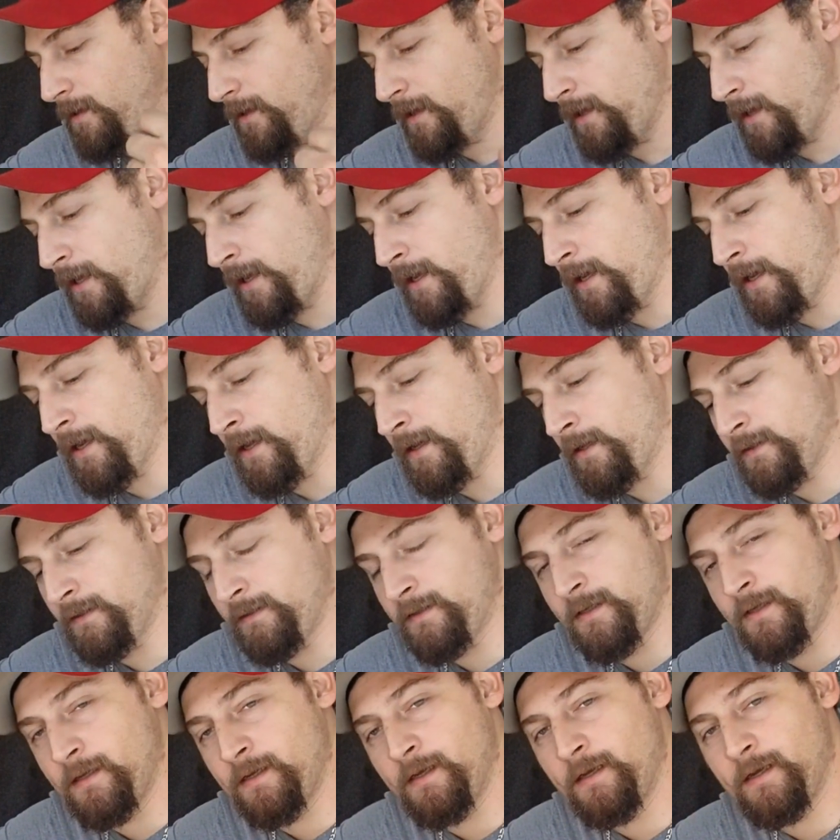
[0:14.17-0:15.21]

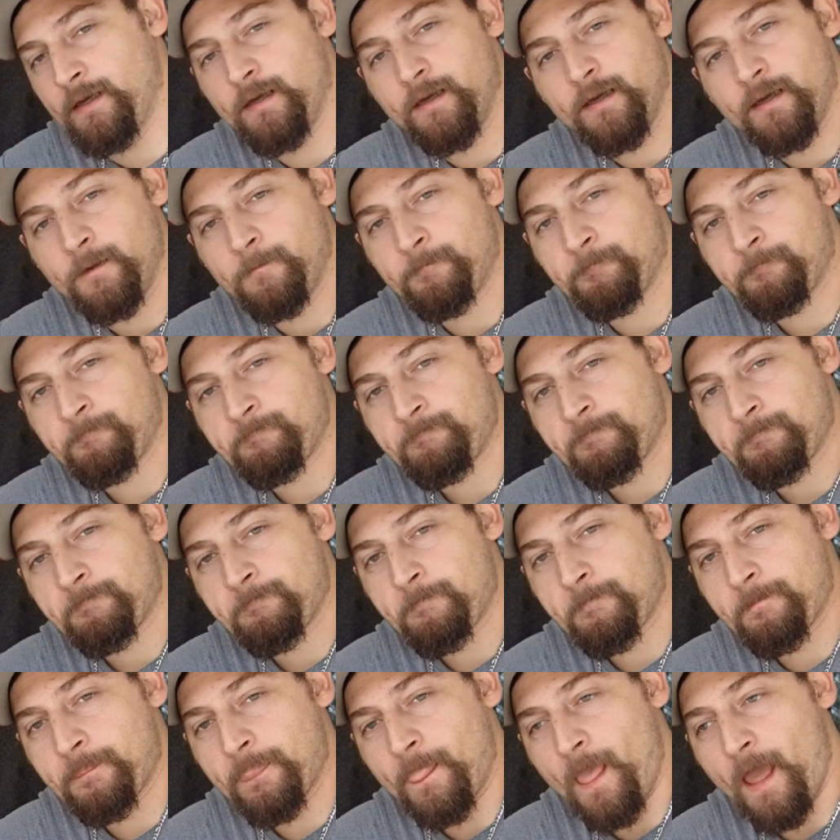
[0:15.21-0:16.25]
and
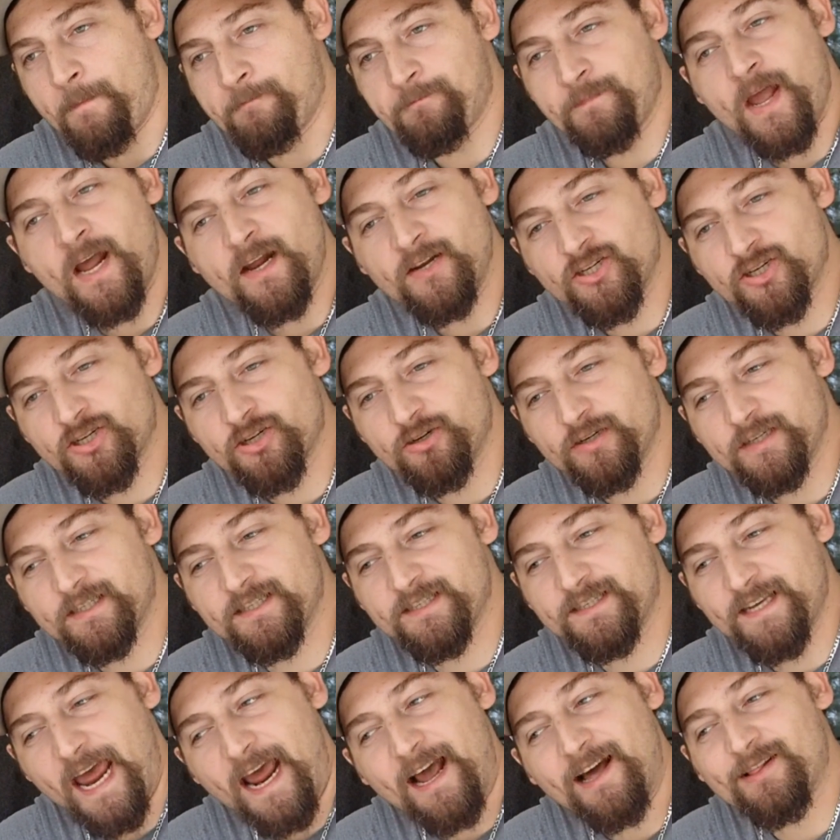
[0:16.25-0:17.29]
I'm not sure
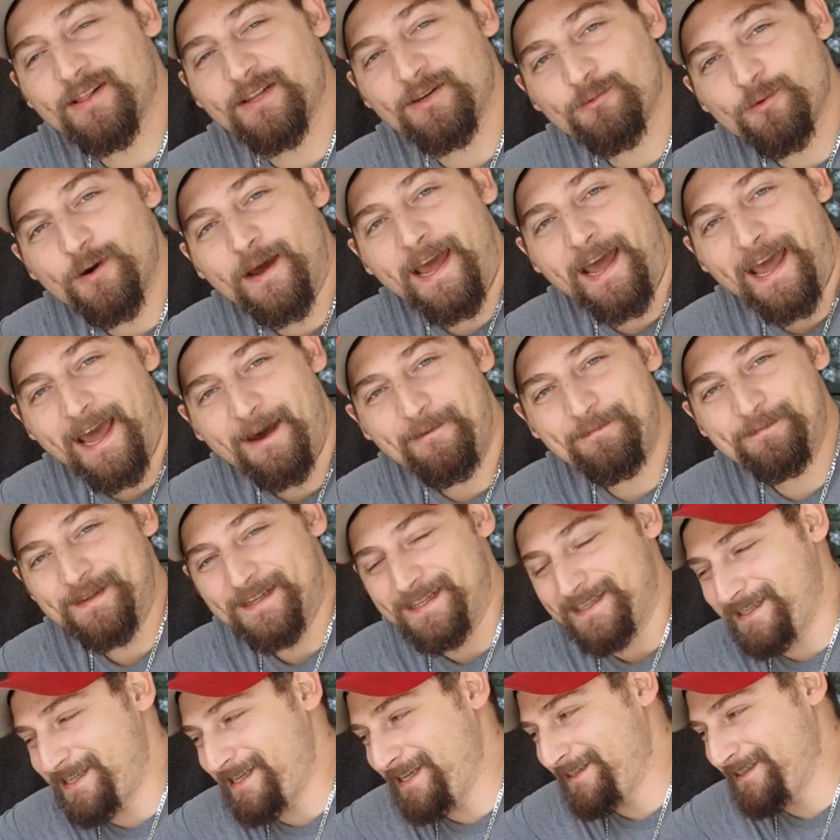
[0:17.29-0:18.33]
exactly what
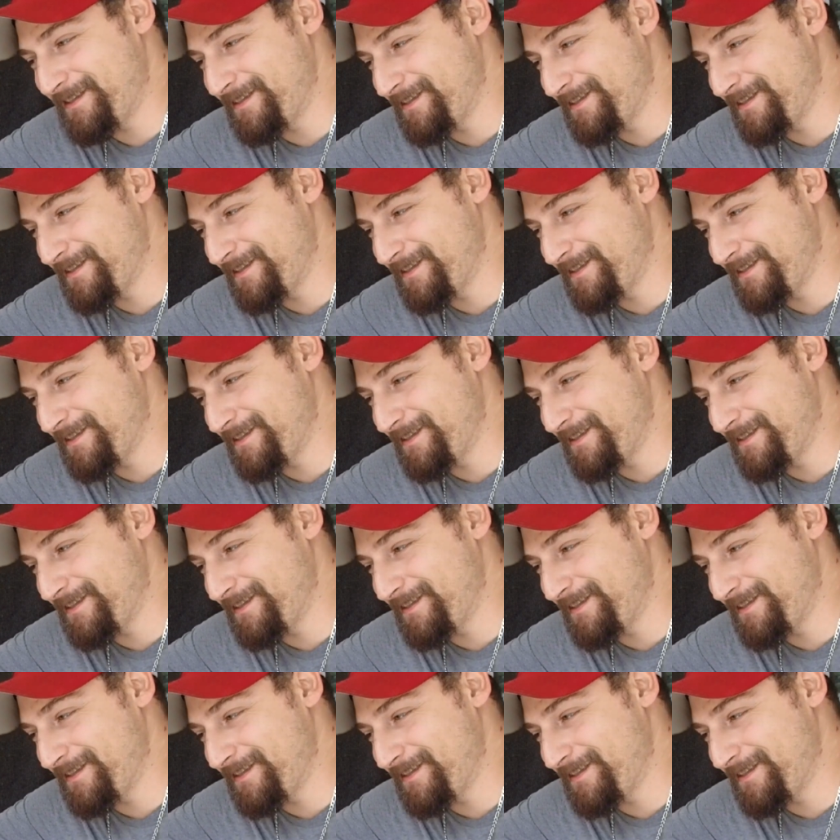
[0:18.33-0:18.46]
happened.